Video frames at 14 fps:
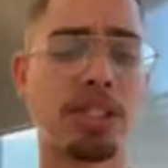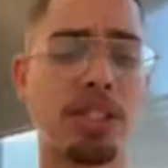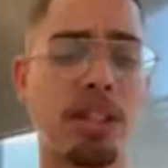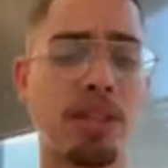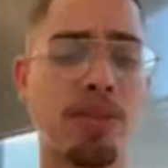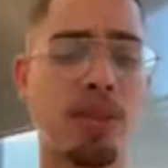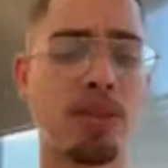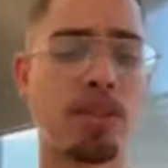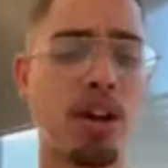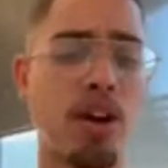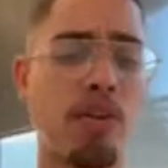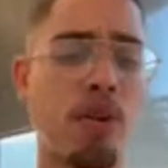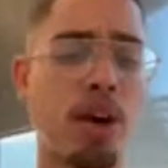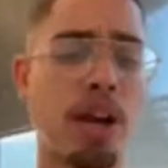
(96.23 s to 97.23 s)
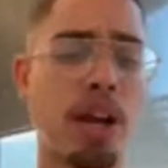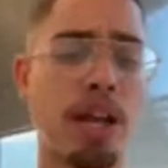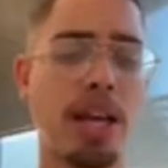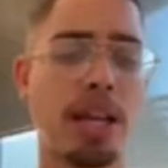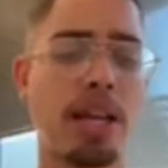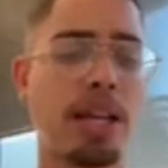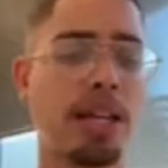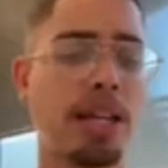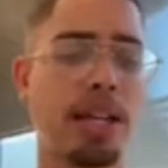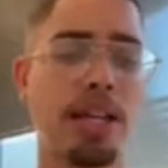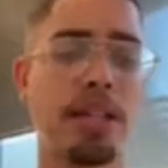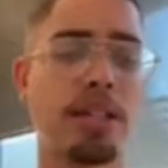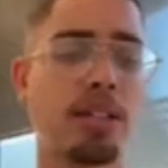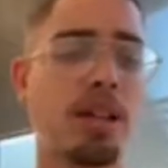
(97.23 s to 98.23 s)
a sales funnel software, and it
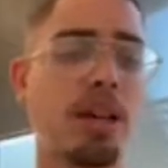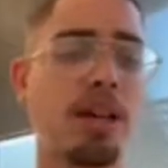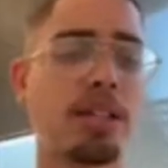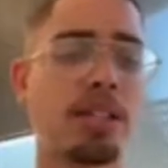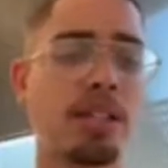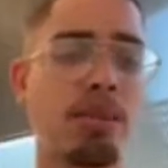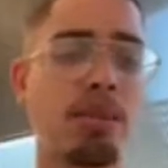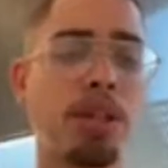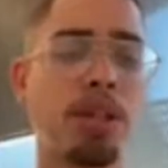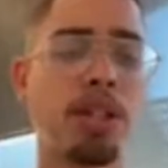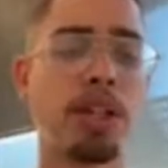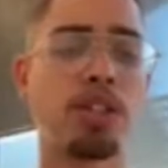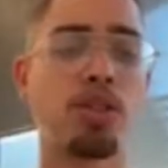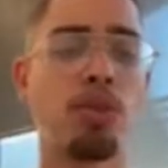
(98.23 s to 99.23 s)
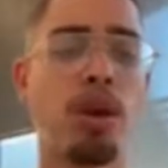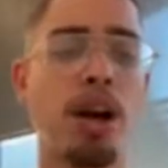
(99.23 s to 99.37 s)
is simply there to